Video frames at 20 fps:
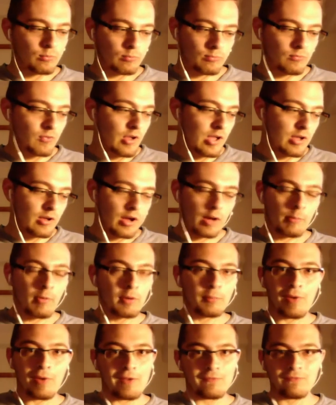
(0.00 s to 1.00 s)
among my
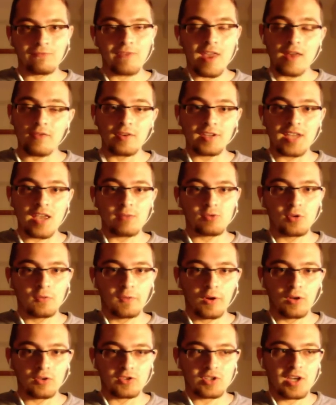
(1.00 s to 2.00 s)
favorite games of all
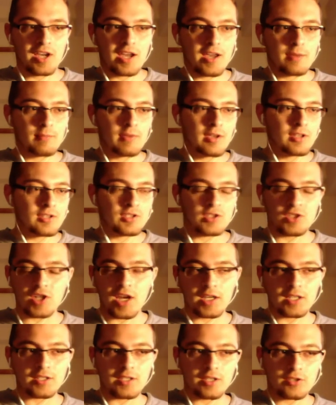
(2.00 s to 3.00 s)
time, and Jak and Daxter
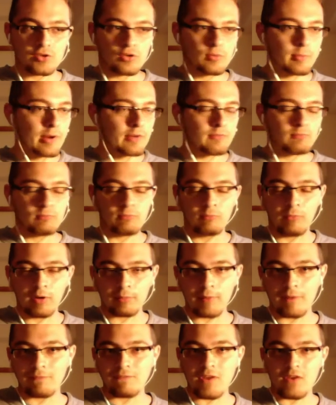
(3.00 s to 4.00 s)
are my, among my
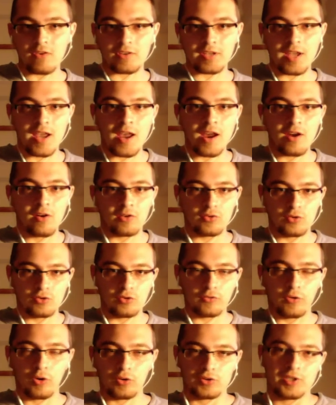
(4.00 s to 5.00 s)
favorite characters of all
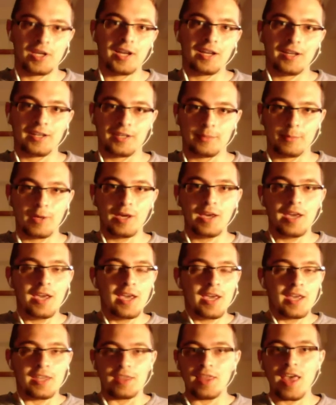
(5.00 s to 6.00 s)
time. They
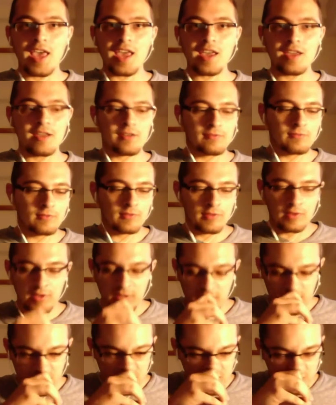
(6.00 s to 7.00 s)
have just
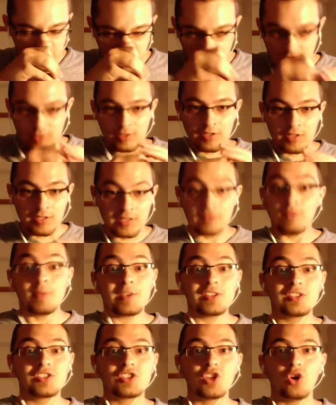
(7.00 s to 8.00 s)
been giving me
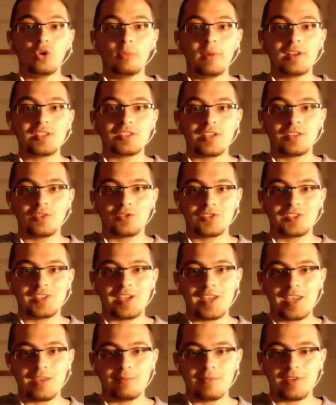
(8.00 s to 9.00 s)
so much
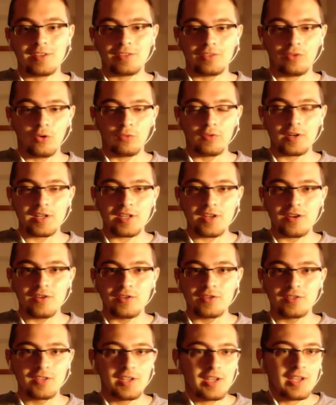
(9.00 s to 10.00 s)
entertainment over the years
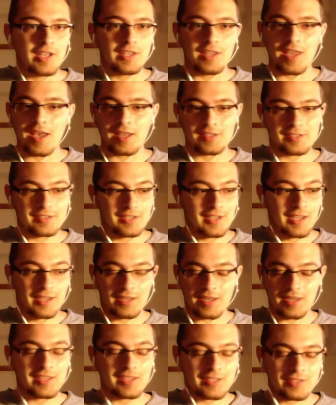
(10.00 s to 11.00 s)
that I
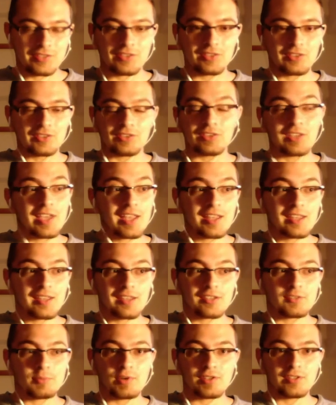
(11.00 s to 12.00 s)
cannot express
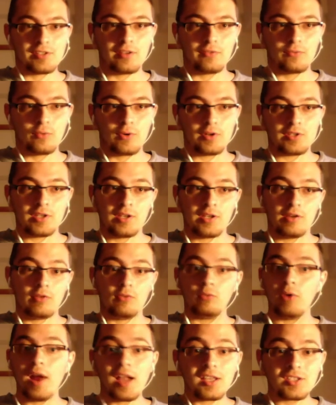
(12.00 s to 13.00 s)
enough words.
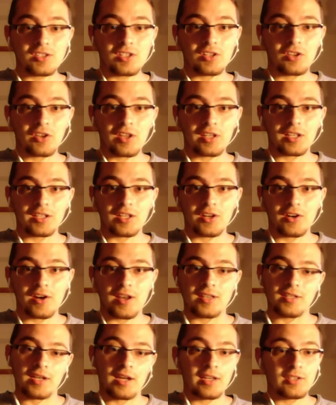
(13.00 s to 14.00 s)
Ratchet and Clank, on the other hand, I
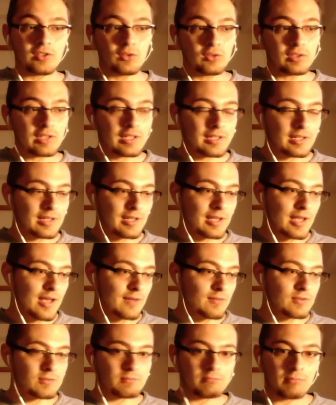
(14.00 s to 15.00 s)
don't have as
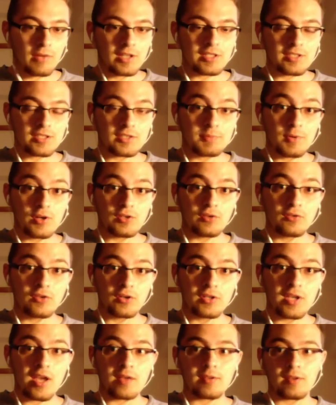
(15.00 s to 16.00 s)
much experience with their games. I
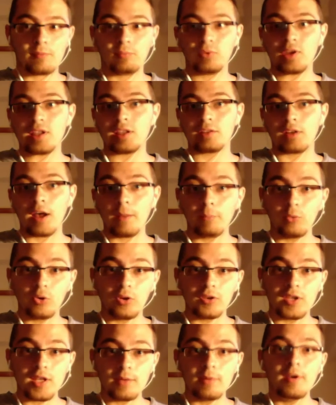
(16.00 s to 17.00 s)
played a couple of them,
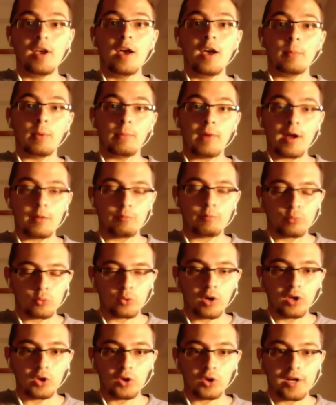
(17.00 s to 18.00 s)
but my brother
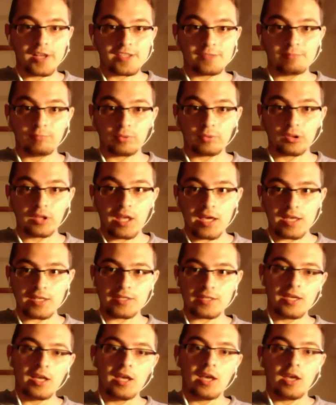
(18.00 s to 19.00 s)
has played
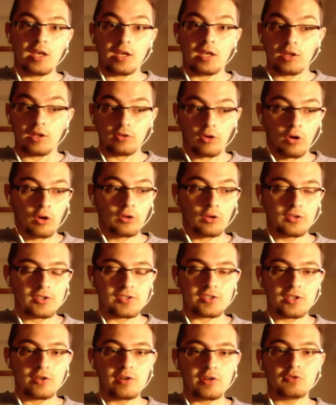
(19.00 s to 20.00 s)
all the series
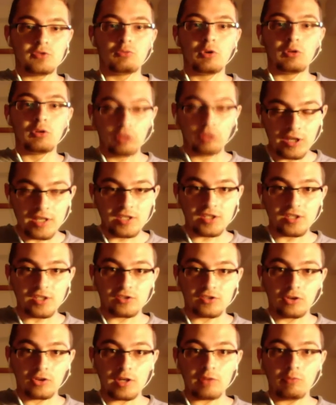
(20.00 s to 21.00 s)
religiously
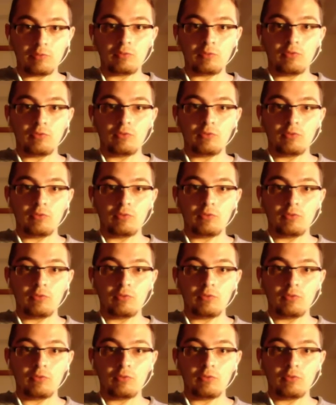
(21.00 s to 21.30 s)
when we were